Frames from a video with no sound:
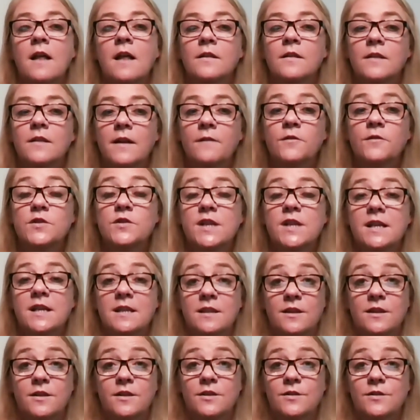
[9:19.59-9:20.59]

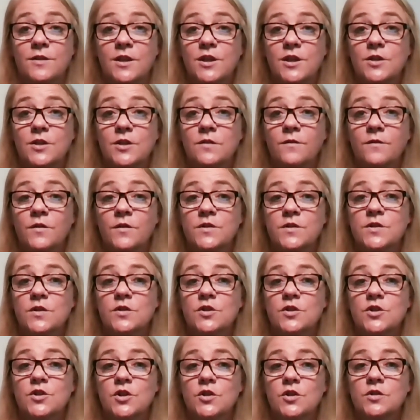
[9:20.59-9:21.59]
leveraging the universal
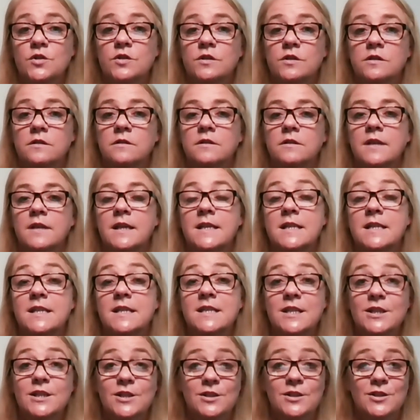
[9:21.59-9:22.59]
journal, in
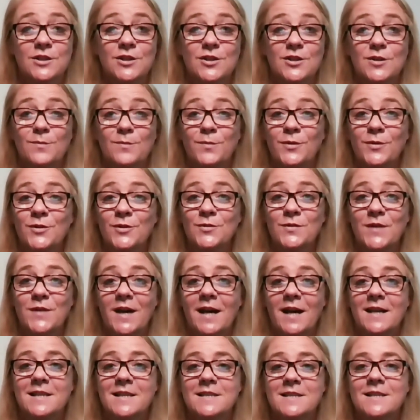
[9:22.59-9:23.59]
addition to the blue
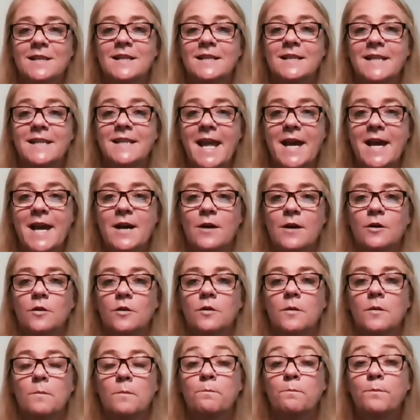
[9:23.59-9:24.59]
dots,
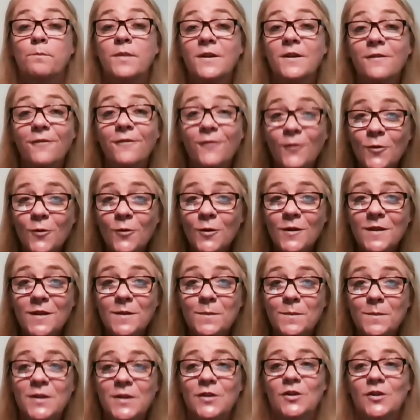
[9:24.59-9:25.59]
now, before the
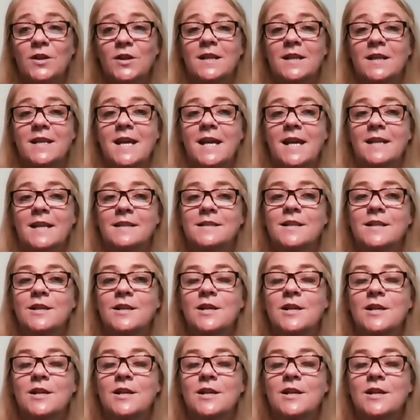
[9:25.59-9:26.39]
period end,